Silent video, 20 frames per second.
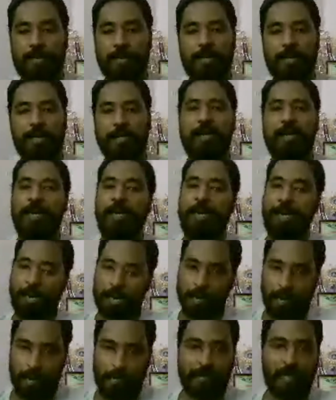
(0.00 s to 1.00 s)
well.
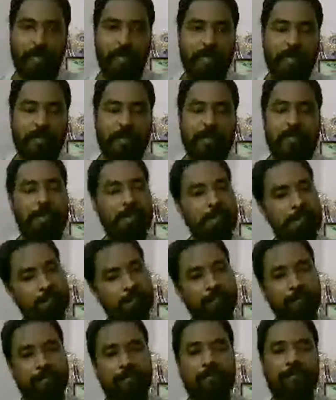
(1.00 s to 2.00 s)
Otherwise,
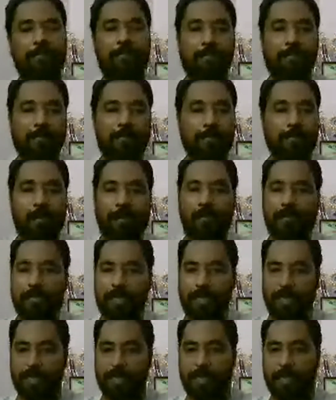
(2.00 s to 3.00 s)

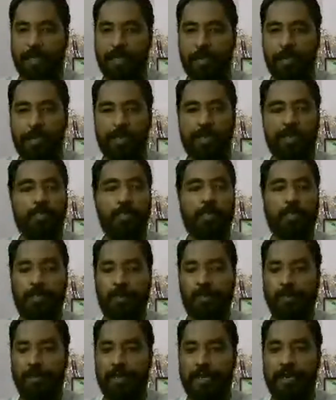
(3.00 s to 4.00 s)
obviously, the second option, what
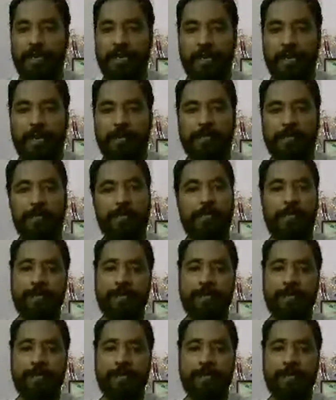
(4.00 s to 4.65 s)
you already gave,